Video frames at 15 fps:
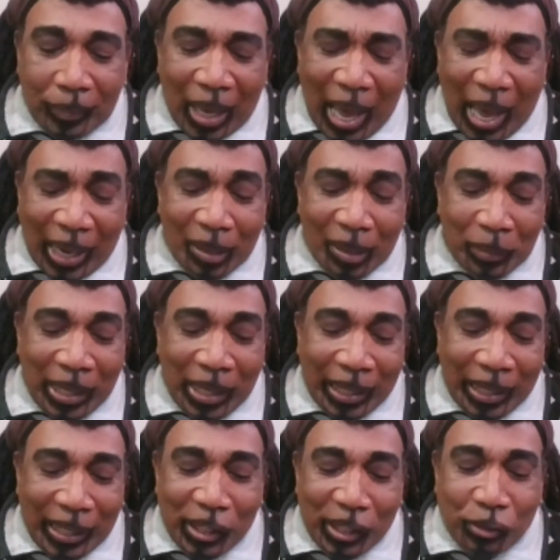and then
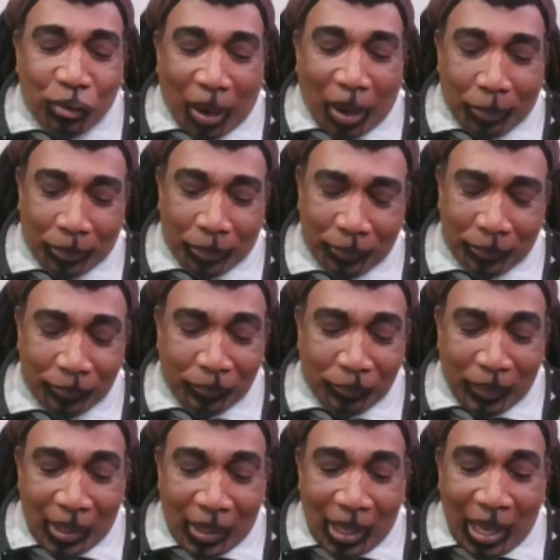get the strap.
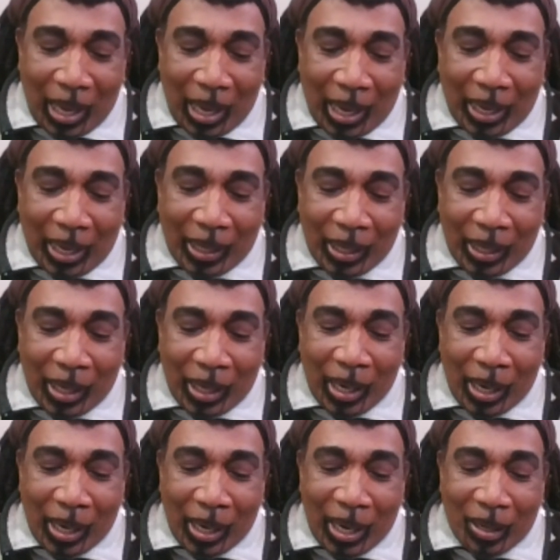
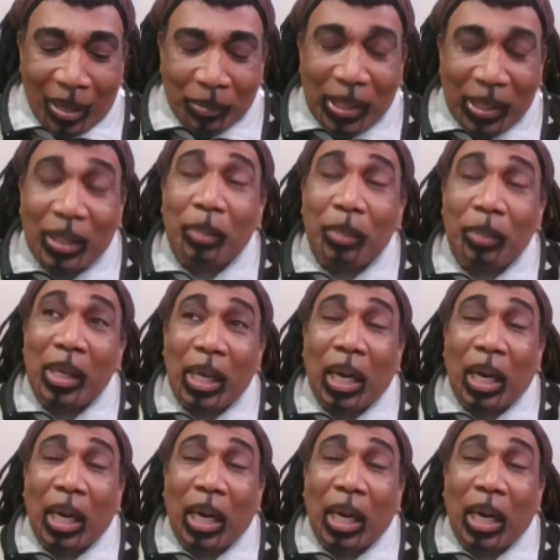And then him said to me,